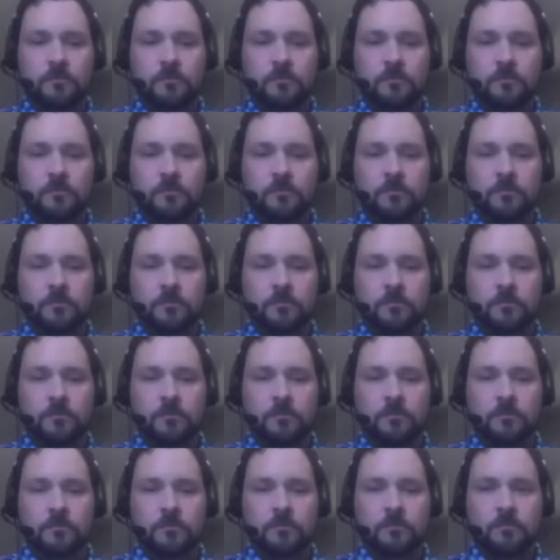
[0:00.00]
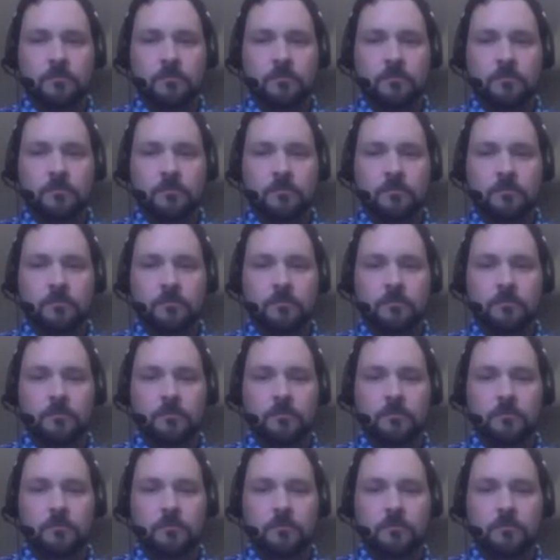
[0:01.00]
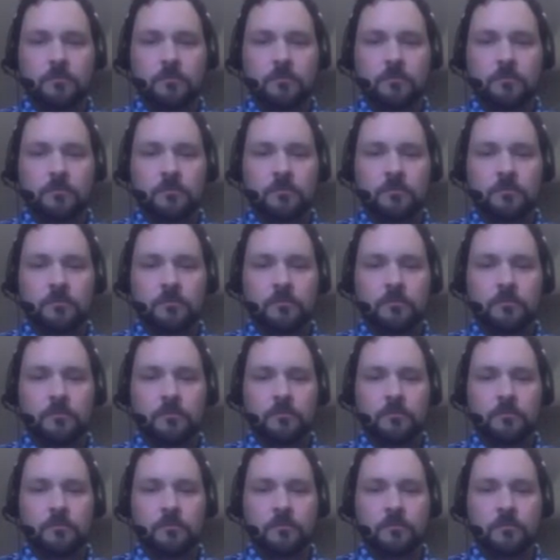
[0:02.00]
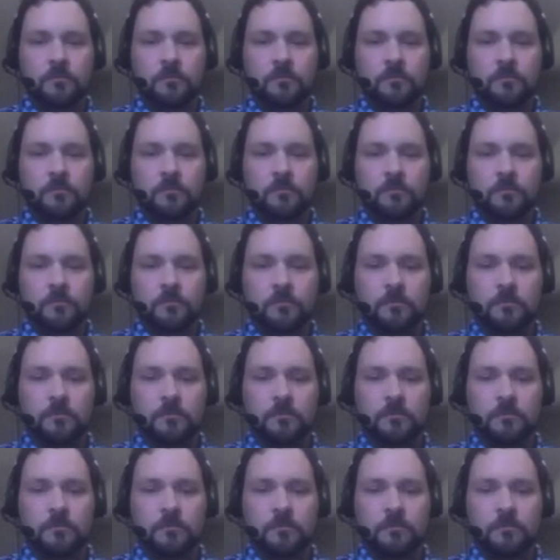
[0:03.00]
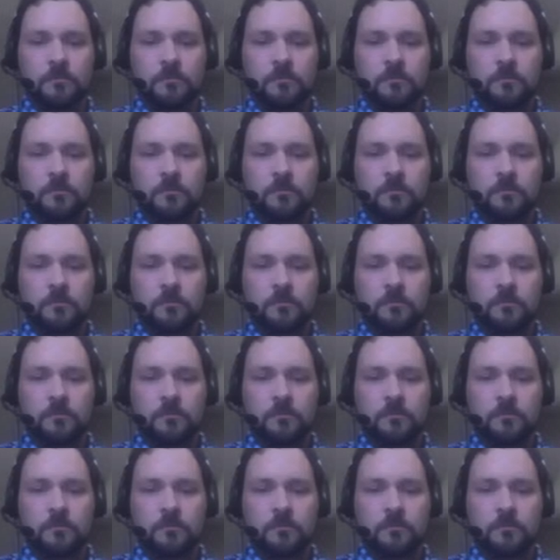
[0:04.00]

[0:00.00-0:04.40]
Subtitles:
(silent)